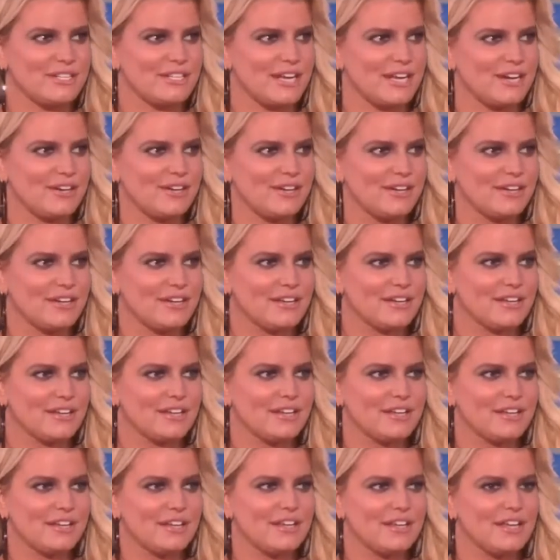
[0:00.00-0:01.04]
She said,
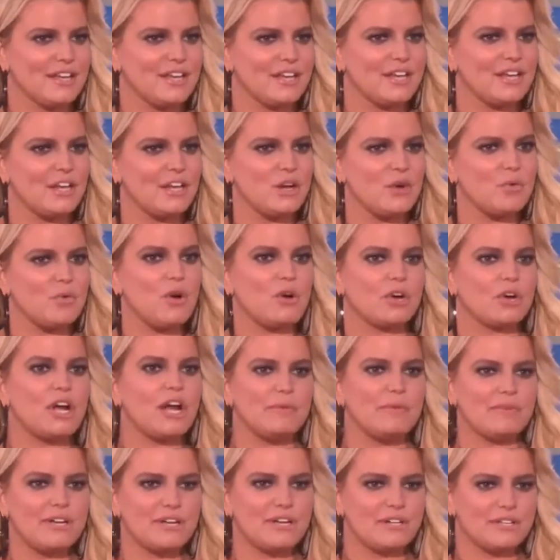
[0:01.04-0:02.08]
"I don't know if I've ever
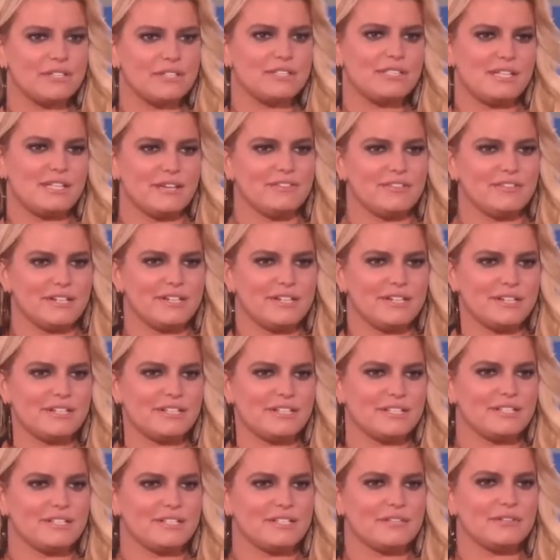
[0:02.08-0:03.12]
had a seven-year
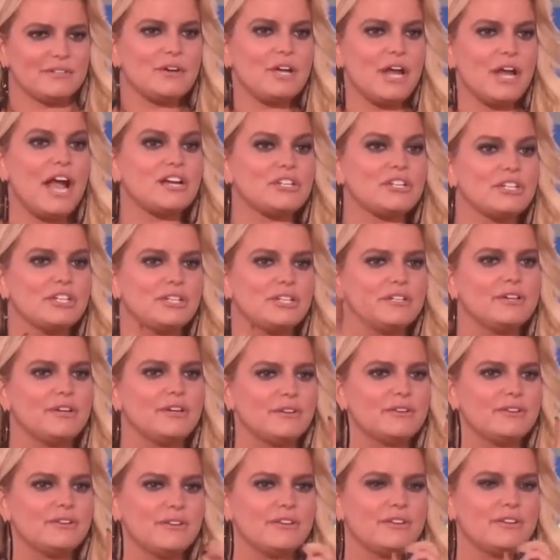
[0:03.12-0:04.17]
relationship other than
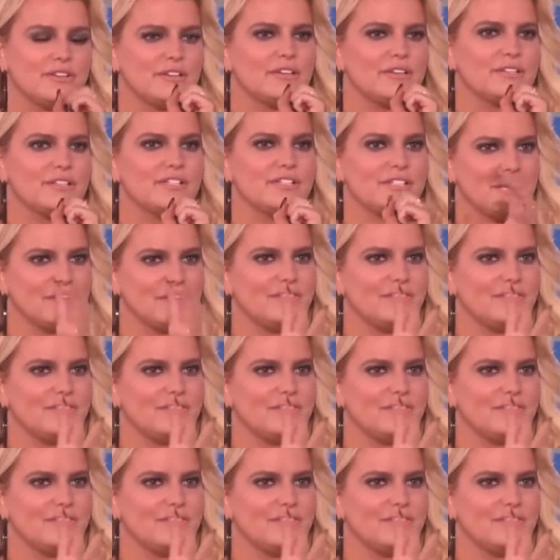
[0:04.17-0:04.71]
with a woman.